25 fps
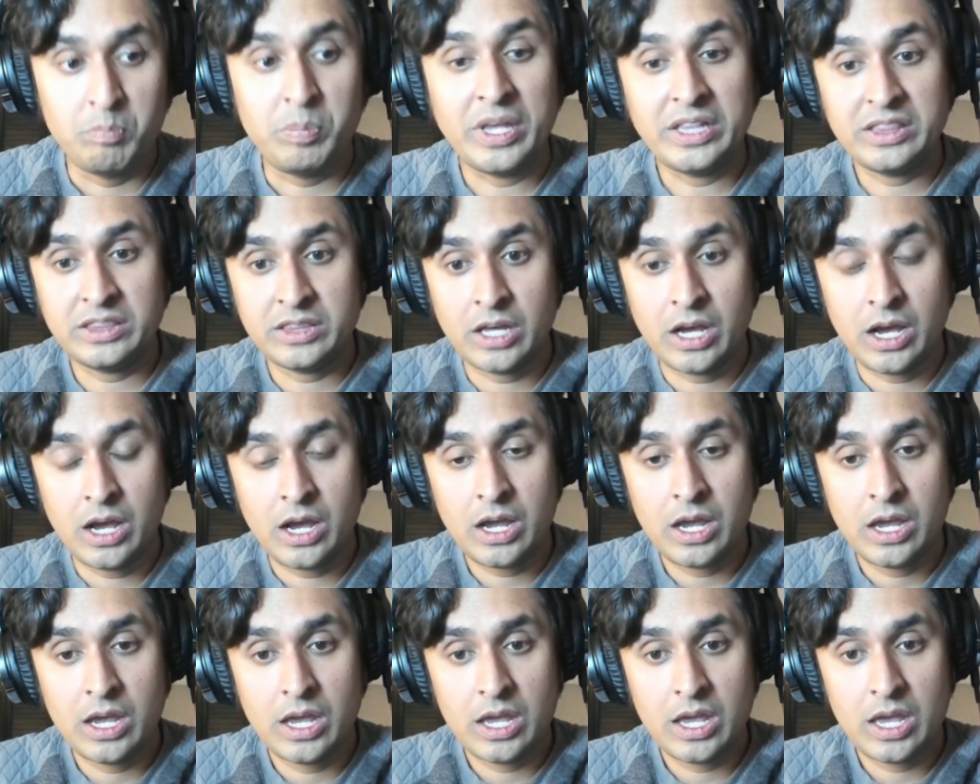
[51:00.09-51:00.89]

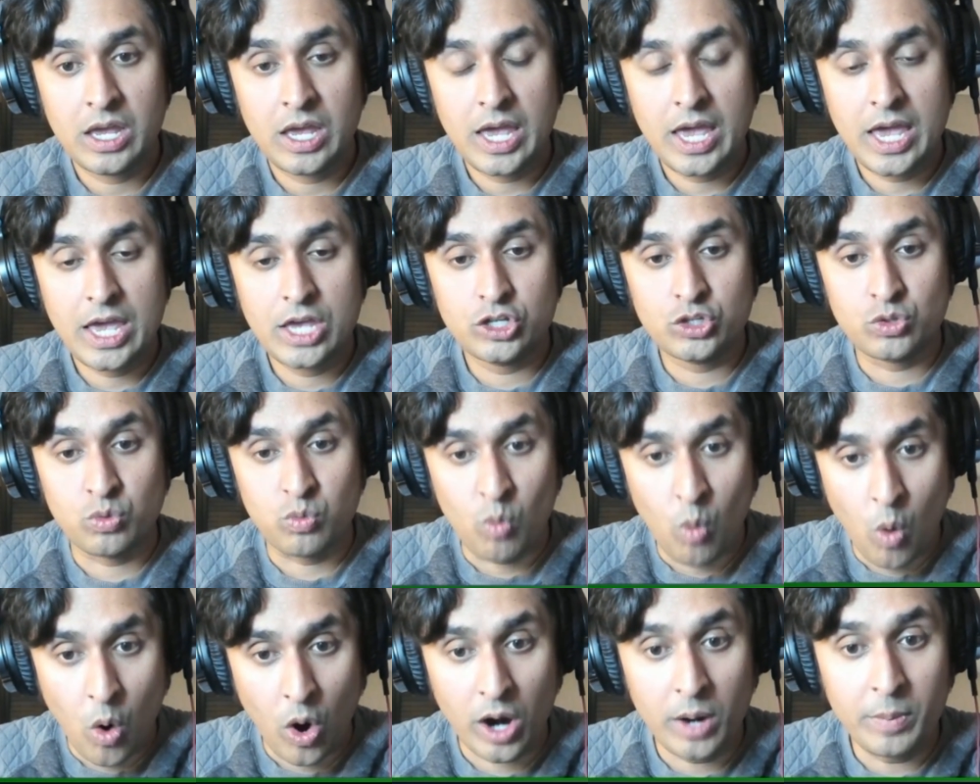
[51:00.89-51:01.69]
Pitta
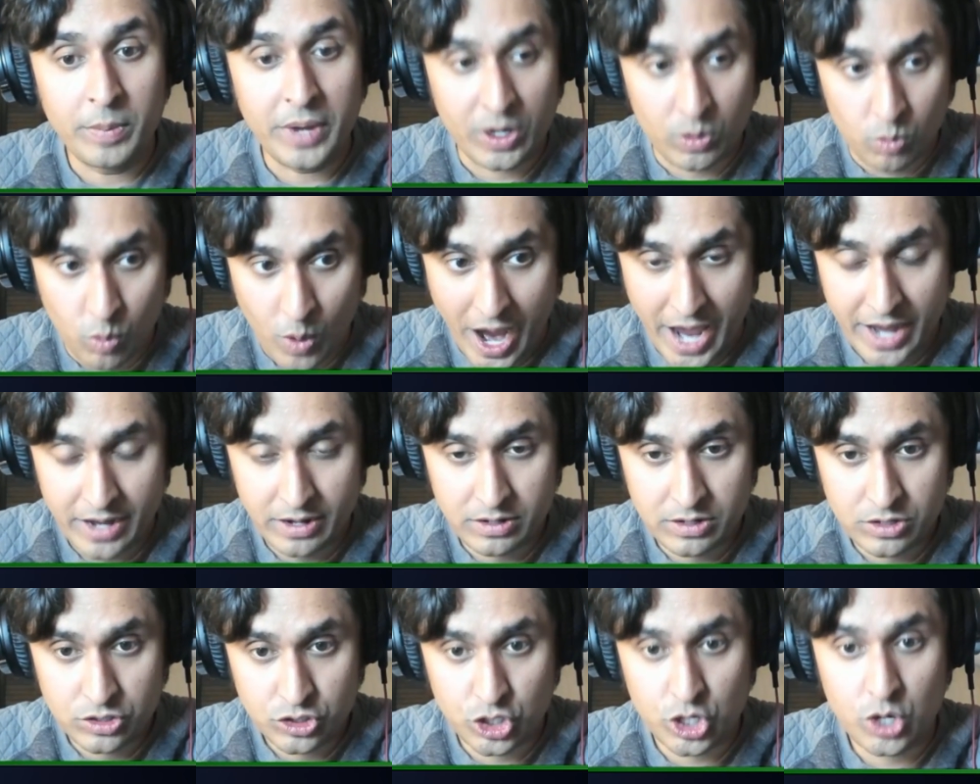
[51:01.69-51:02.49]
is warm and
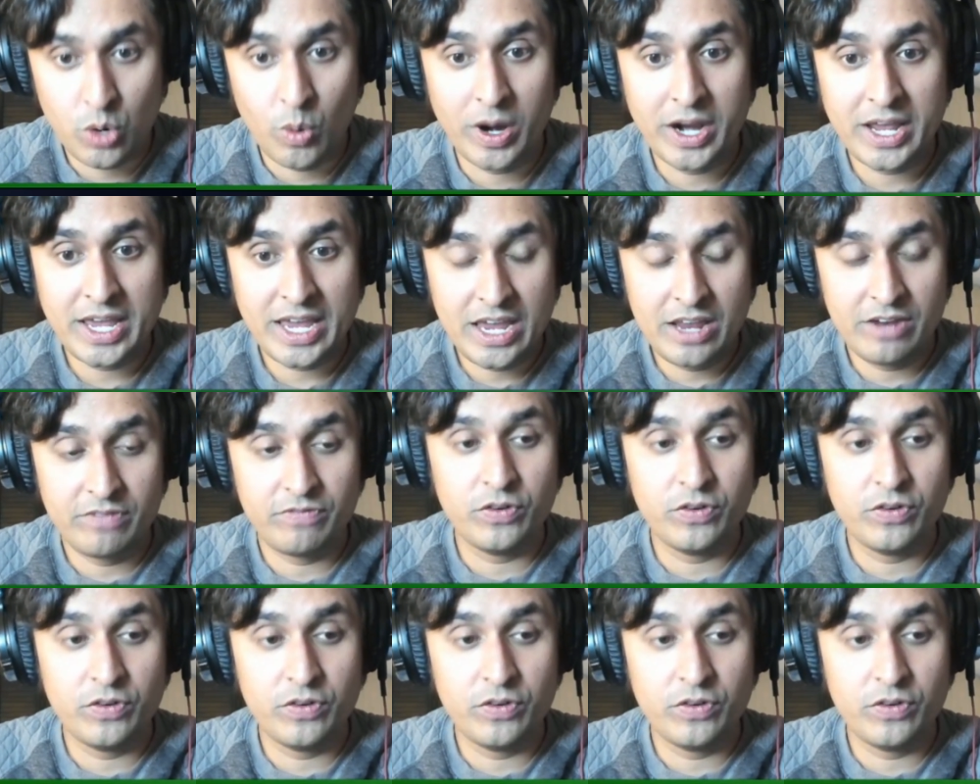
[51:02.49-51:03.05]
wet, so you want to